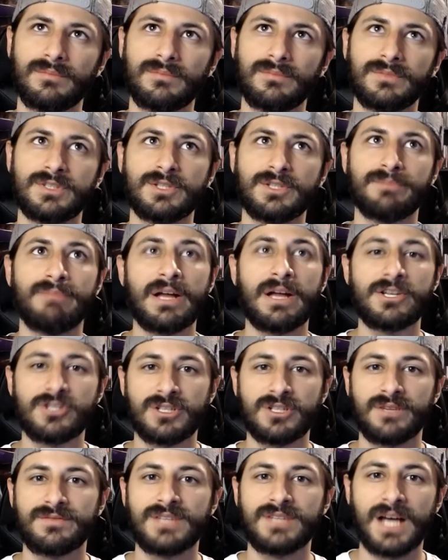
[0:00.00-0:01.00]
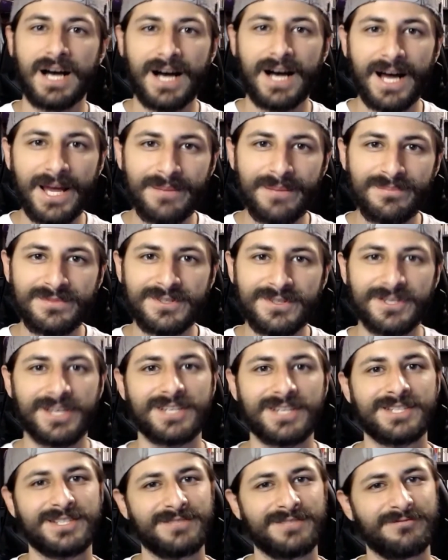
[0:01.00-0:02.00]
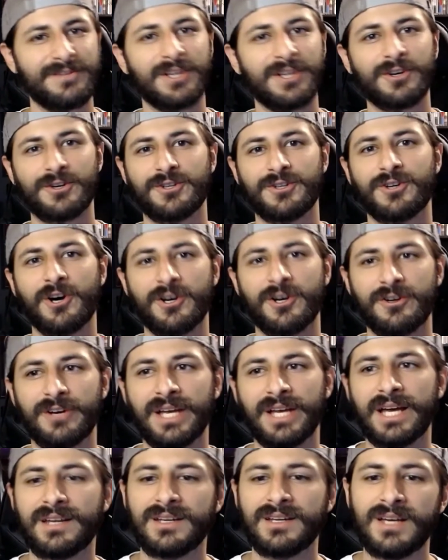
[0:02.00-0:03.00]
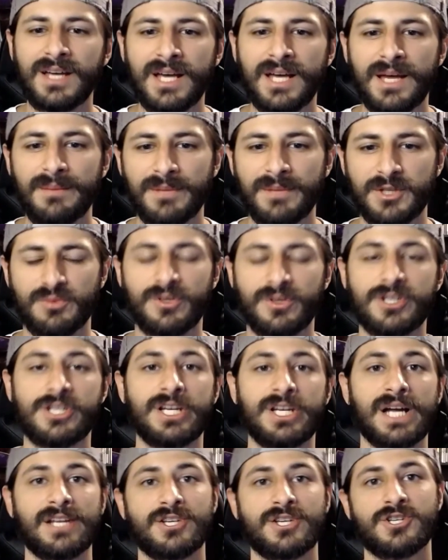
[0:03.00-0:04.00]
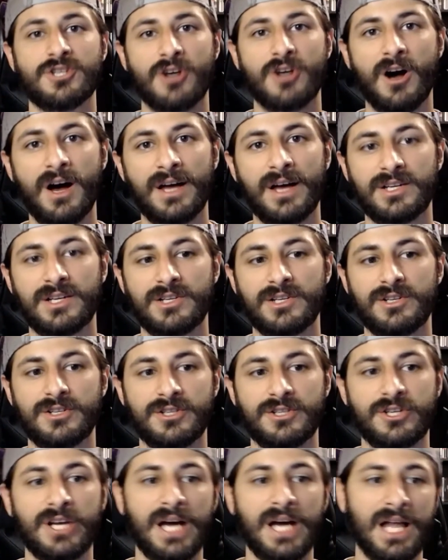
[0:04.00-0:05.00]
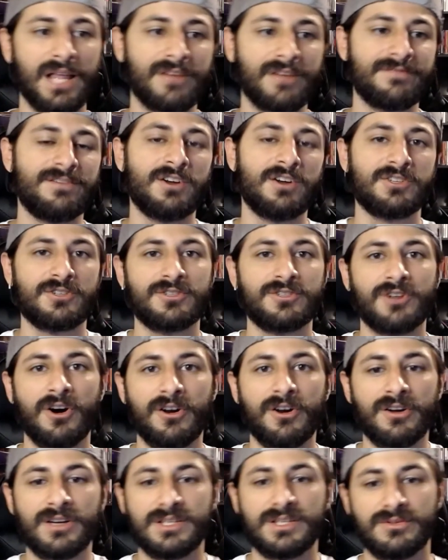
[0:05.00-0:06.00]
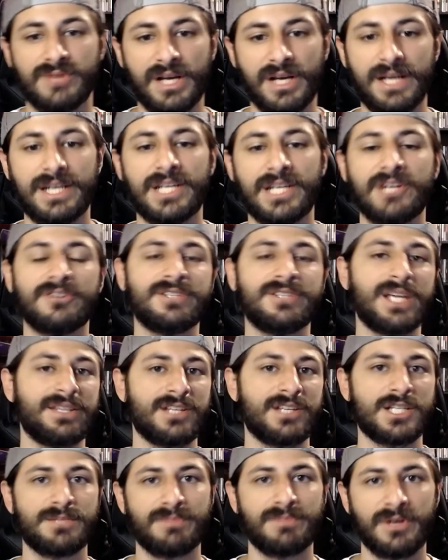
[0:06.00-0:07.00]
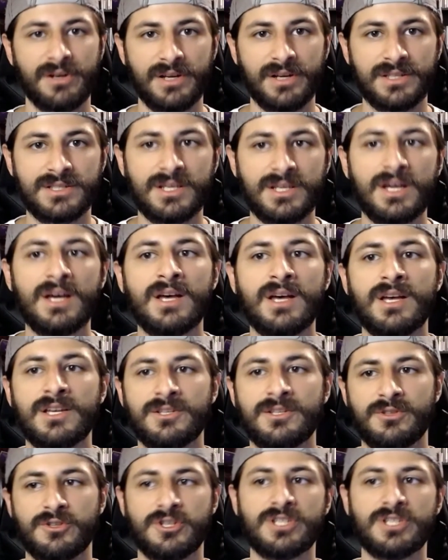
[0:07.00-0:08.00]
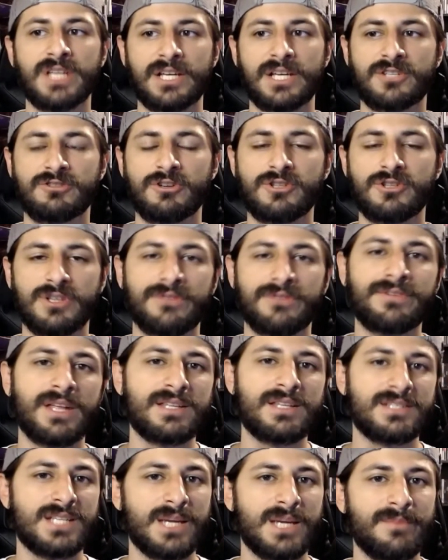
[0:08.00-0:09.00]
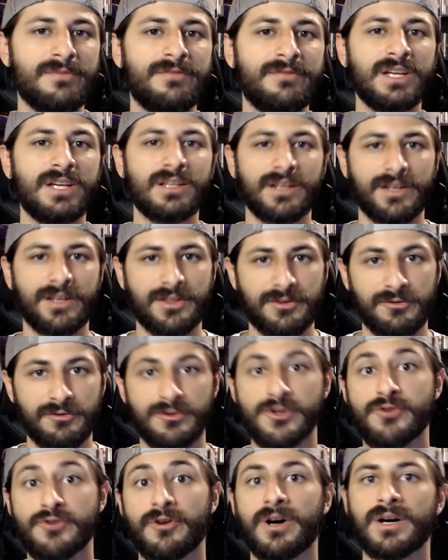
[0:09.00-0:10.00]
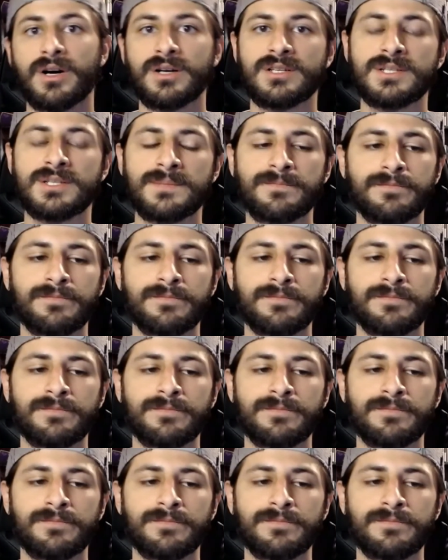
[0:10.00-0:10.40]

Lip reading: dimension of time to, like, feel her daughter again. Because when she got shot, she kind of, like, felt her daughter, because it was, like, a near-death experience. So she's, like, searching for that same feeling through drugs.